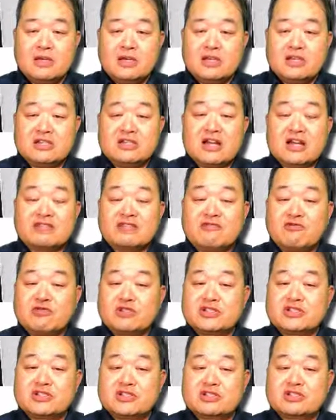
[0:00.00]
In
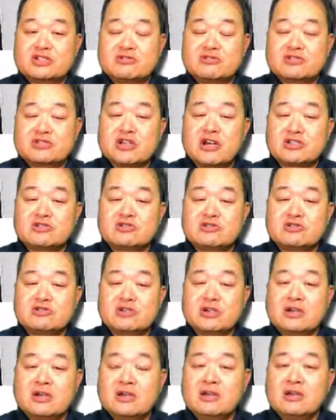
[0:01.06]
1946, there was
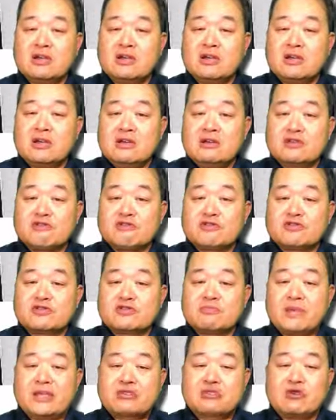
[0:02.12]
also the first
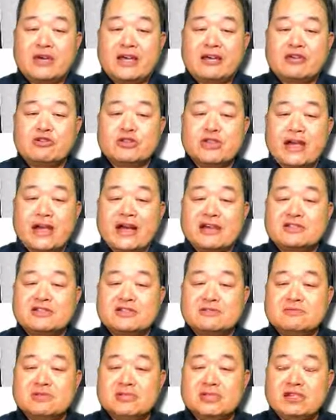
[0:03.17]
Mental Health
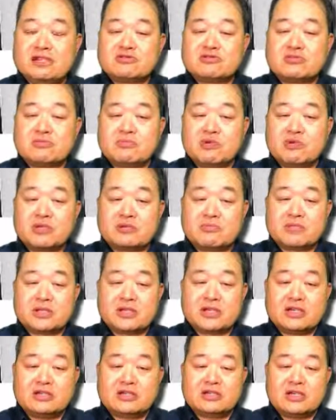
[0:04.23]
Act, and it was important
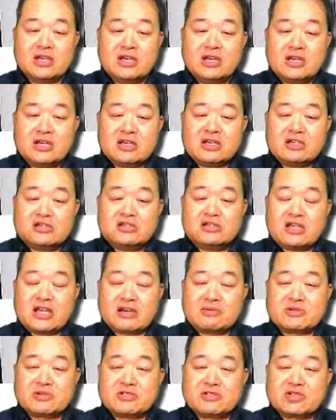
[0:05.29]
because it
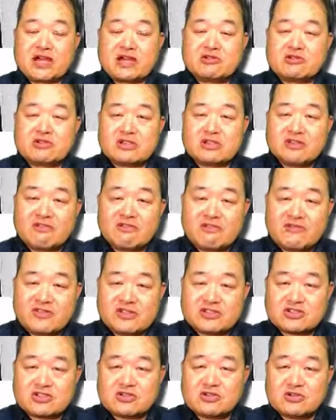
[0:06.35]
established not only a
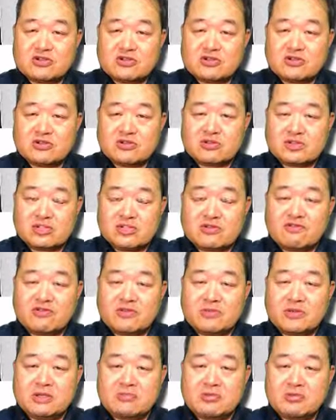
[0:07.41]
physical need for
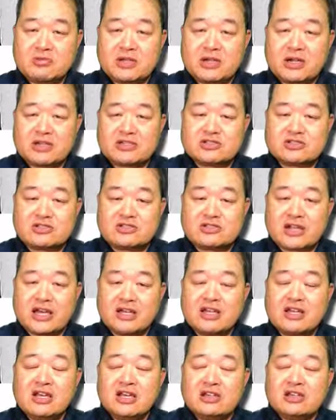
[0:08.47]
people, but also that
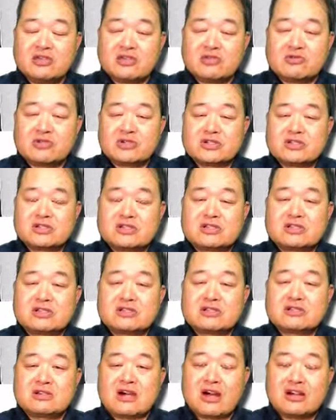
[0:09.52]
there was
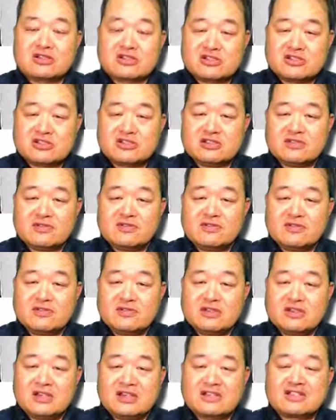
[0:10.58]
cognitive
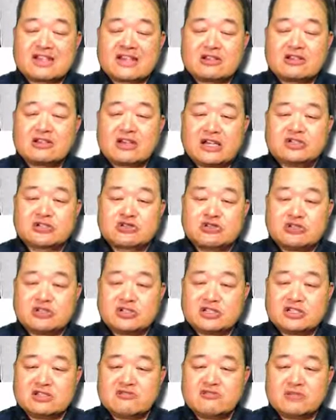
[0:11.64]
and psychological
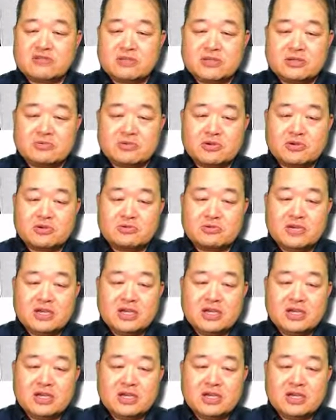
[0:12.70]
needs for people.